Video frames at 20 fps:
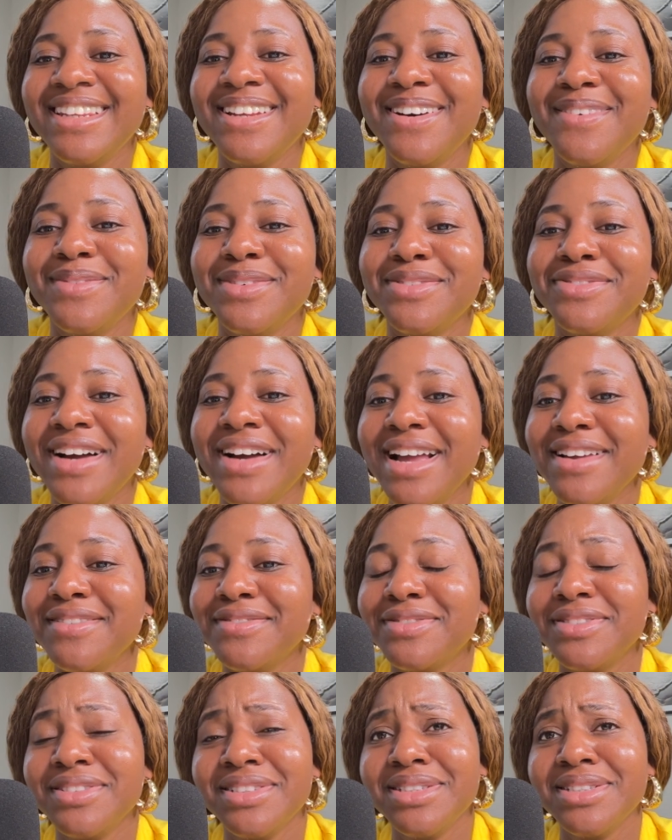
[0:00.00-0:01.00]
Number
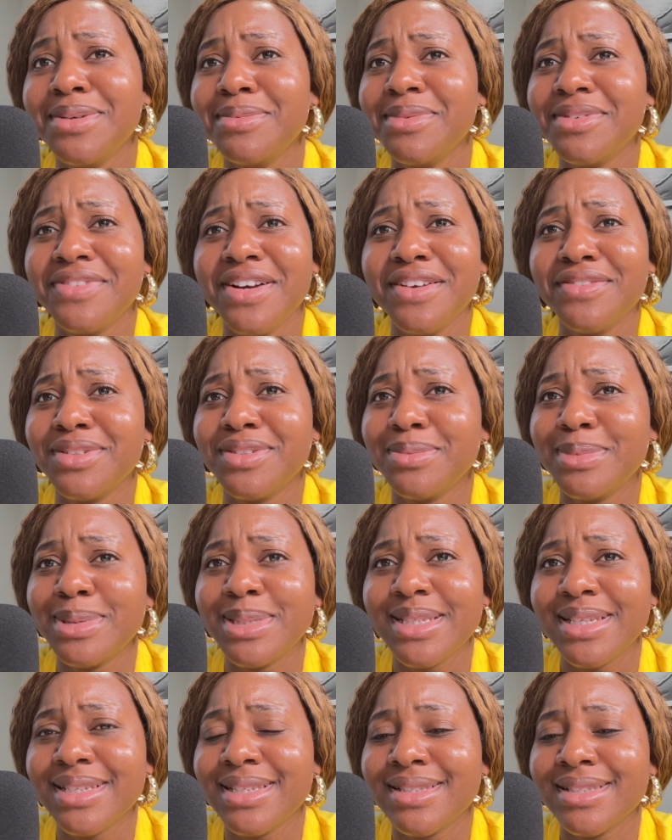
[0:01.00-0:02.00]
5? Is this number 5 or number
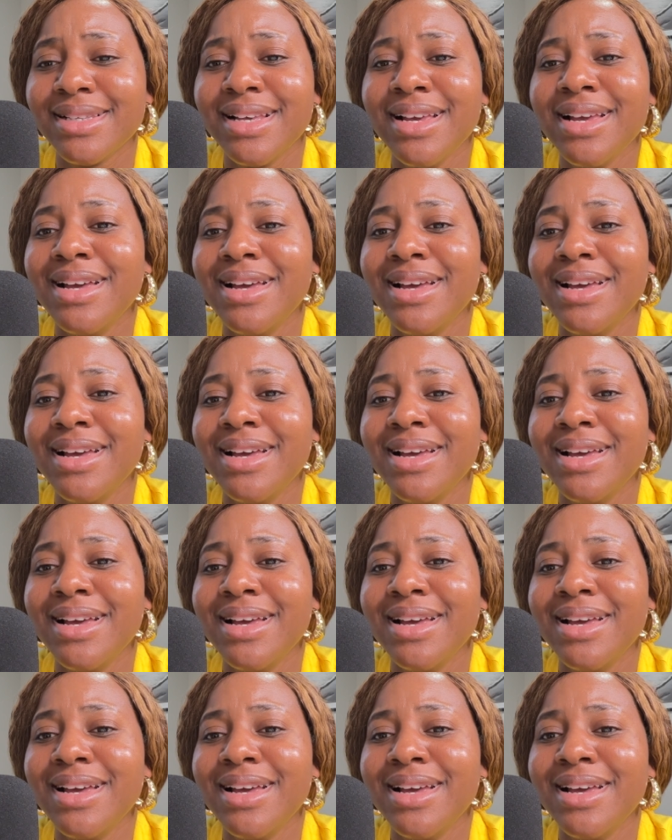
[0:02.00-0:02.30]
6?